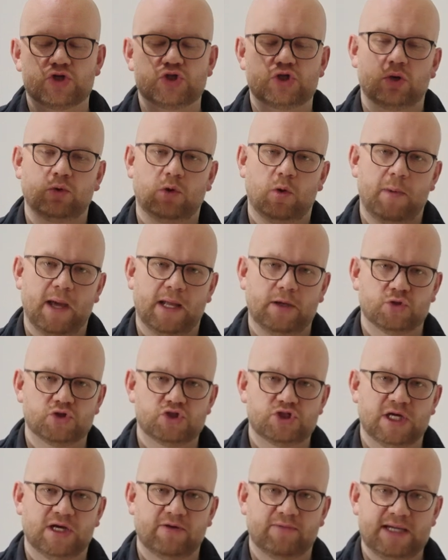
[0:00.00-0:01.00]
solar
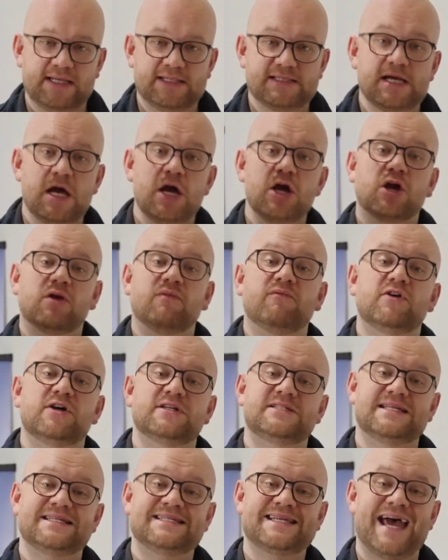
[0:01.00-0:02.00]
panels generate,
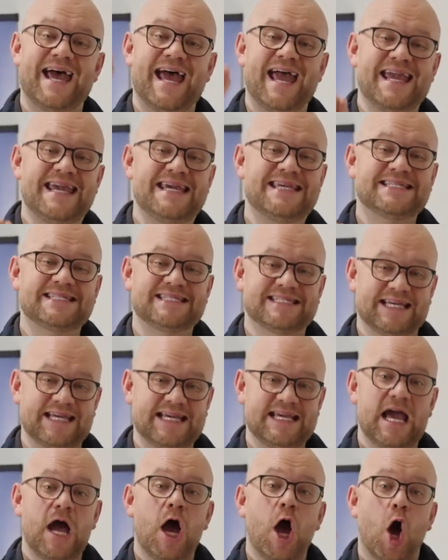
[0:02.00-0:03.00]
convert it to
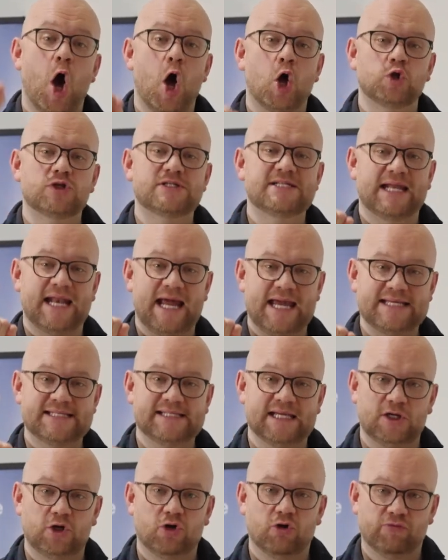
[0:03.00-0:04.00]
AC,
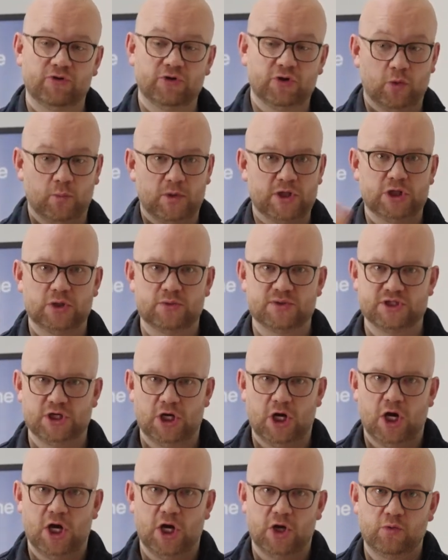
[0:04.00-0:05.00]
alternating current that we use in
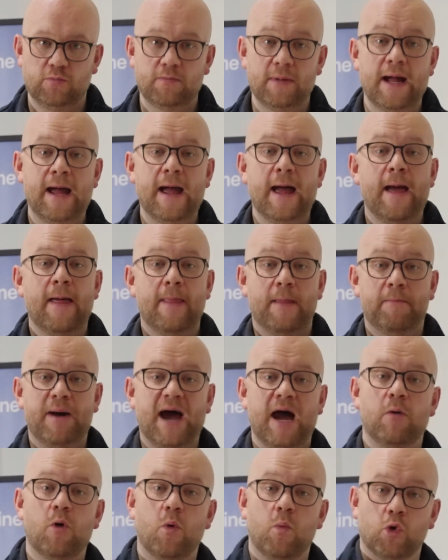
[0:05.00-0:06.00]
our home. The
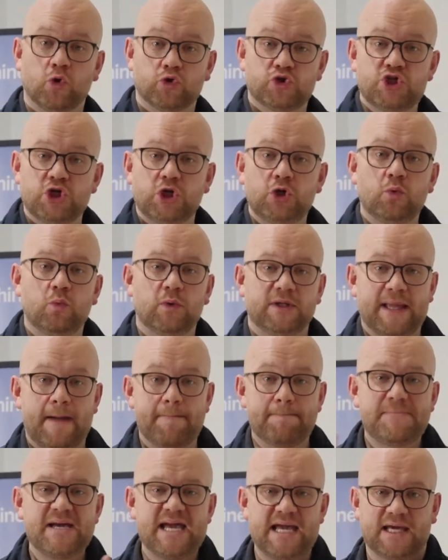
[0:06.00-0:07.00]
Powerwall 2 would
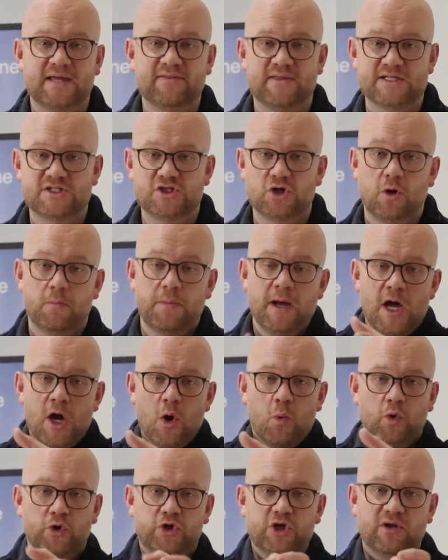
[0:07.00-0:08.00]
then pick this up,
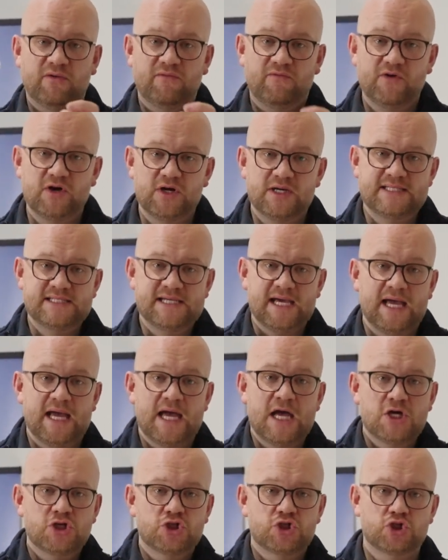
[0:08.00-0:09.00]
would convert it,
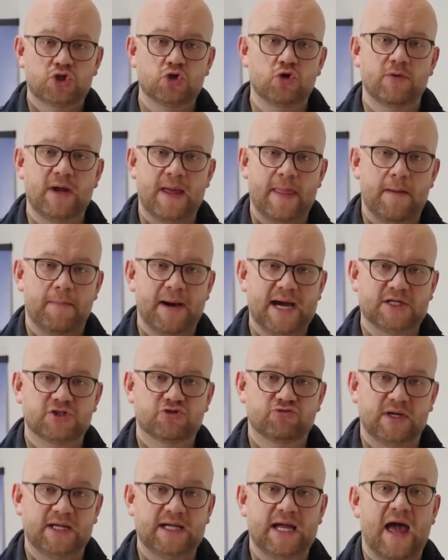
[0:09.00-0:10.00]
store it in the
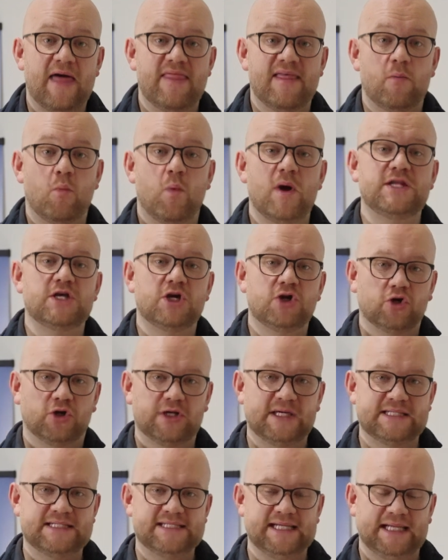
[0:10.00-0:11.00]
battery, and then when you
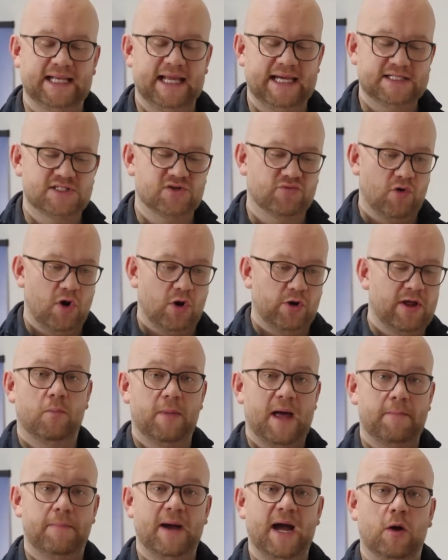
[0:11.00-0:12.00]
cook your tea later on,
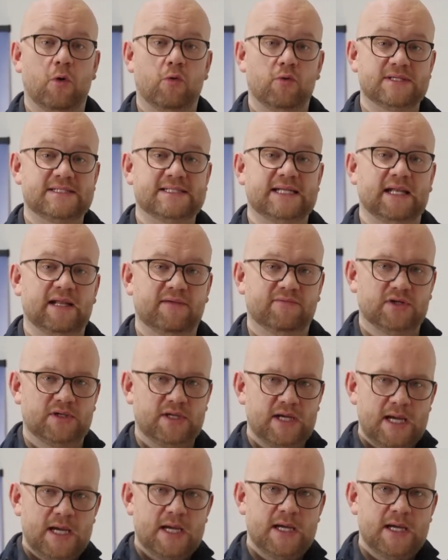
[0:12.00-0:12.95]
that power is delivered